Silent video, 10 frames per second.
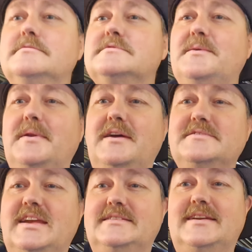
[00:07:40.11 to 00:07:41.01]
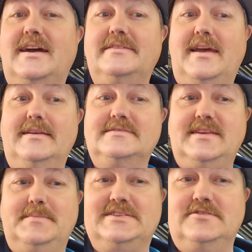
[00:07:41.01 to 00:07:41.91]
Someone else had to cut that
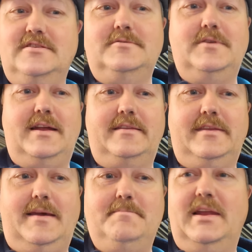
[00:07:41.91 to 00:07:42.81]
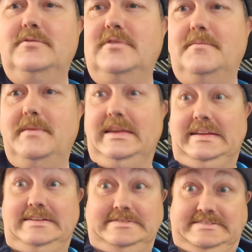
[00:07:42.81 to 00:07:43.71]
semicircle out of that metal, not
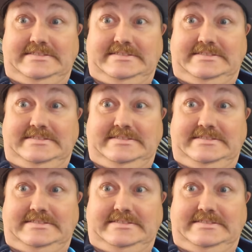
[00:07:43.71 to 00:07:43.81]
me.